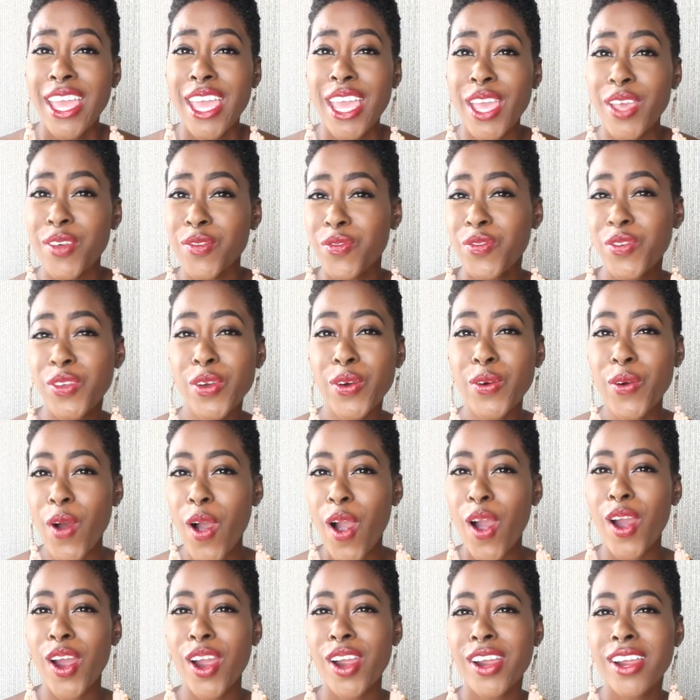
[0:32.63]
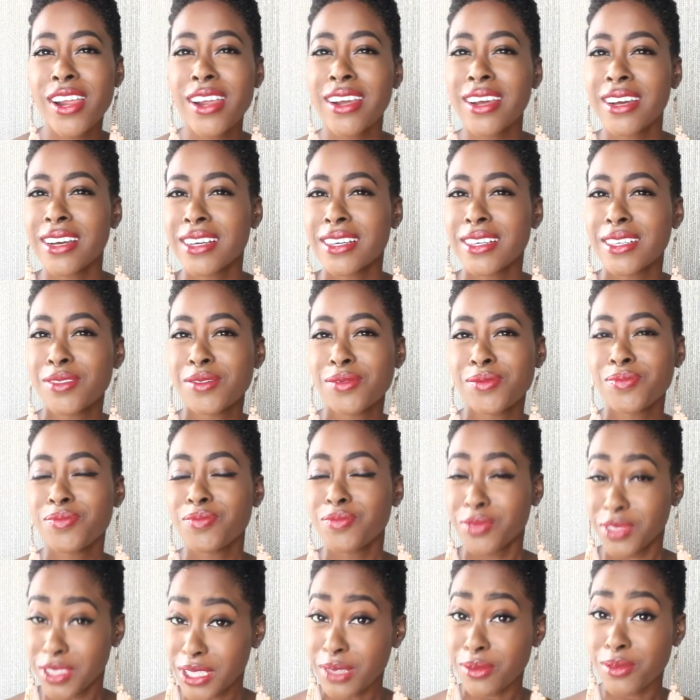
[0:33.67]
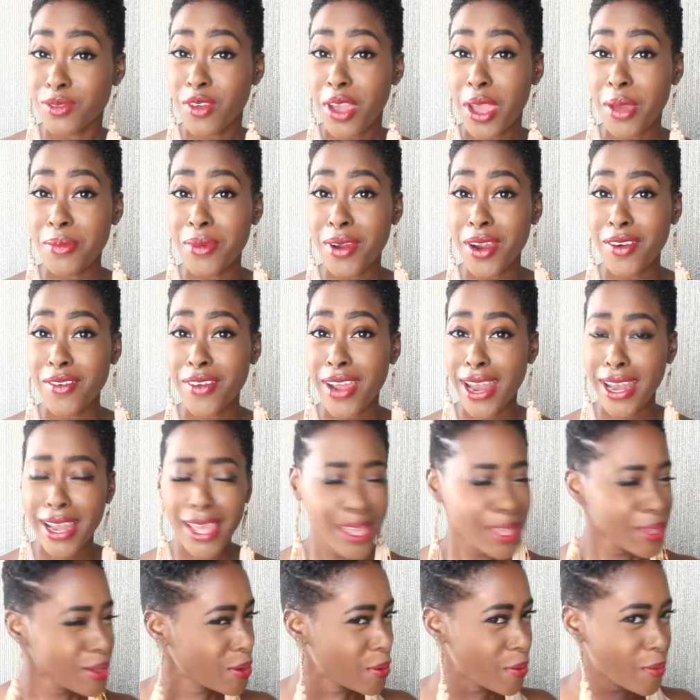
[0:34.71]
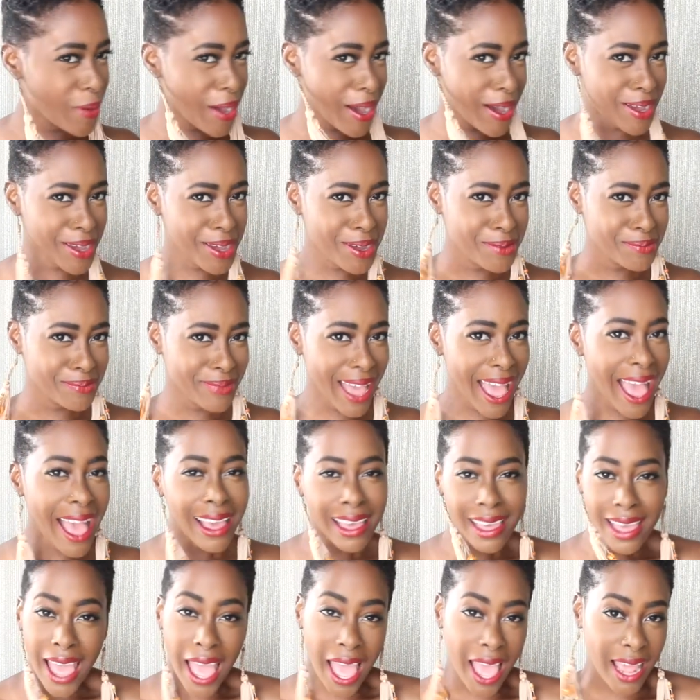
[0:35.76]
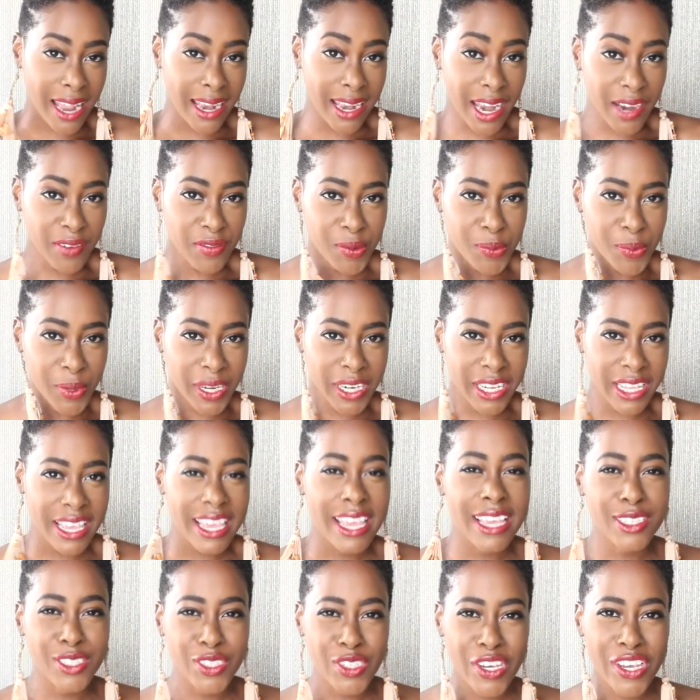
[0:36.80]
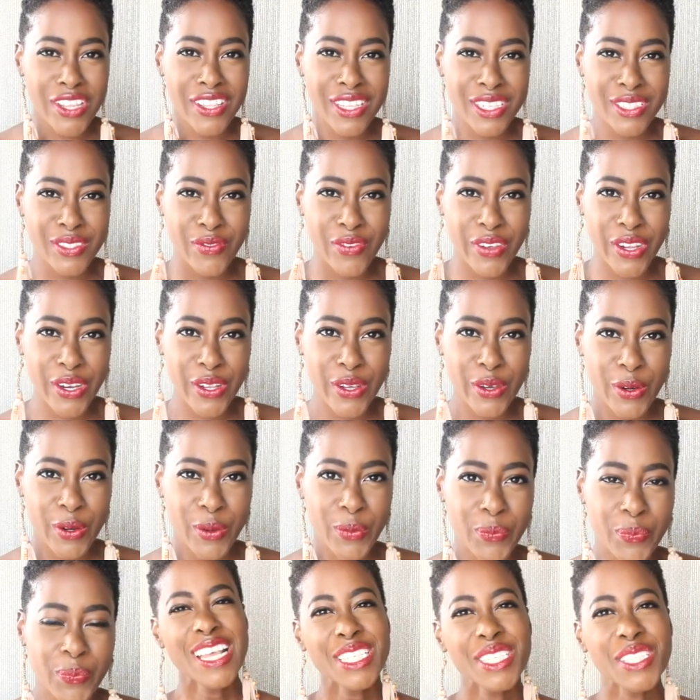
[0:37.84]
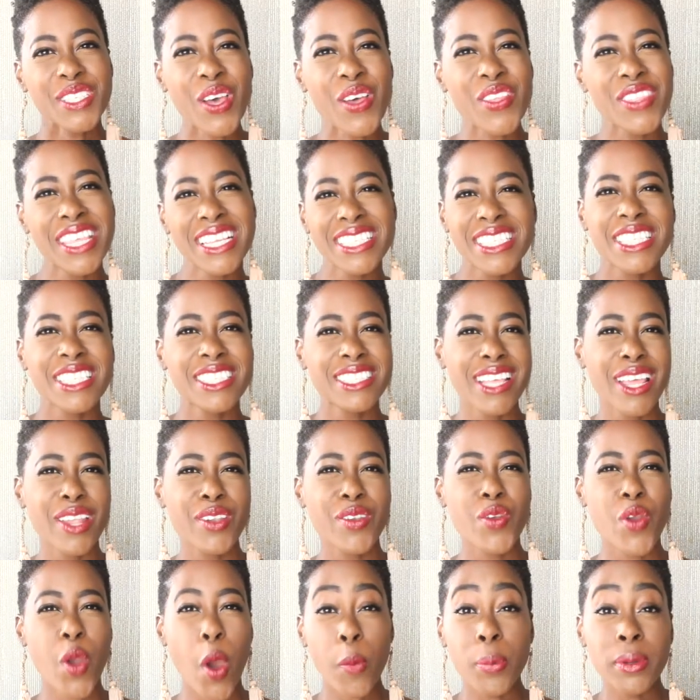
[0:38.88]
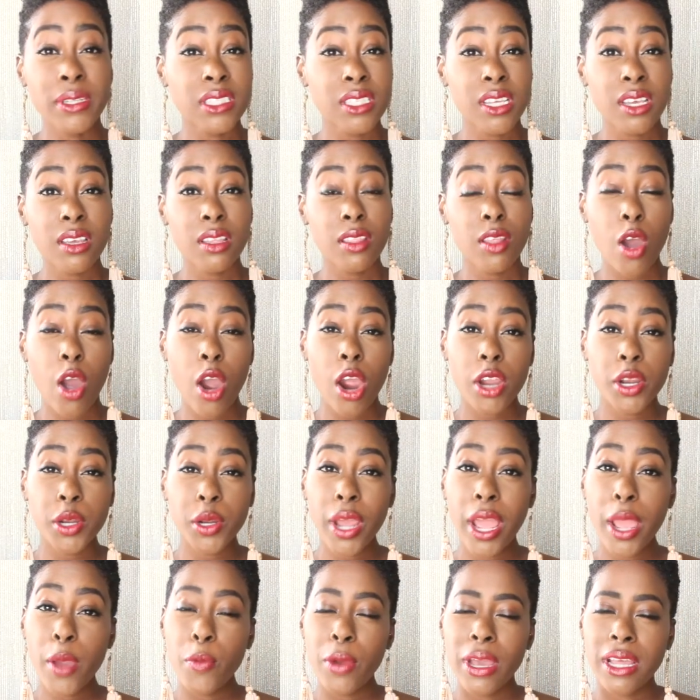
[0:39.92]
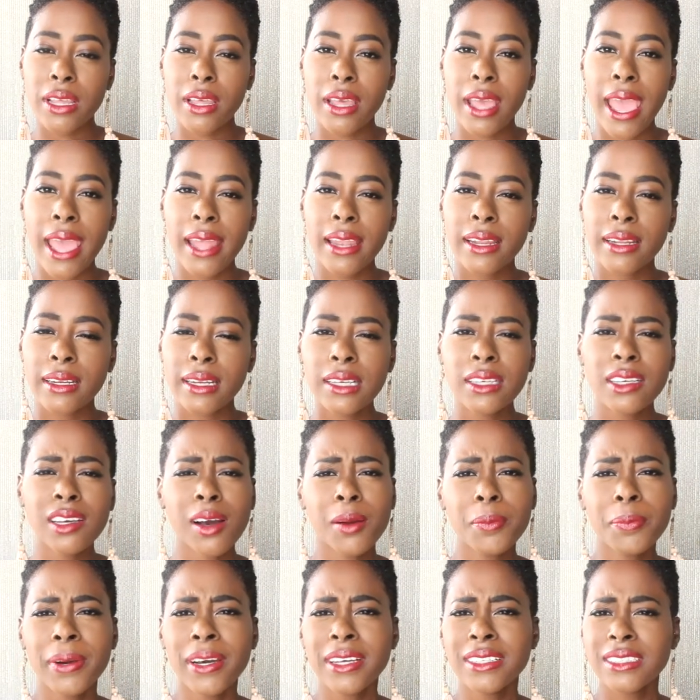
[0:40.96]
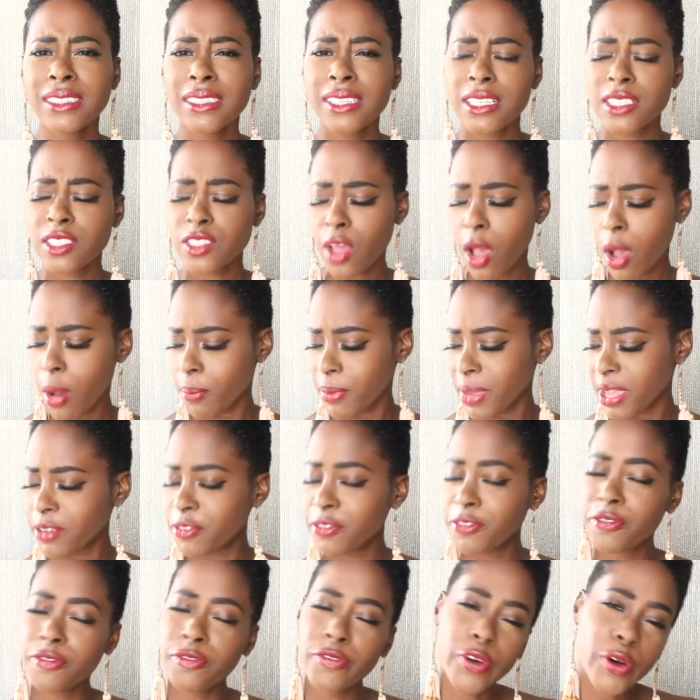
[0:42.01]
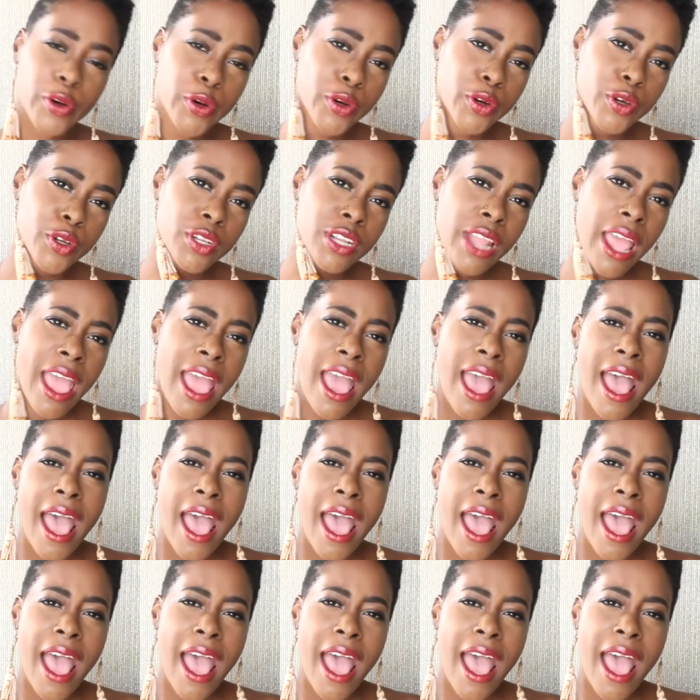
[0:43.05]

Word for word: if you are a subscriber already welcome back and everybody enjoy this video so this is in no particular order I went ahead and I compiled a list on my phone and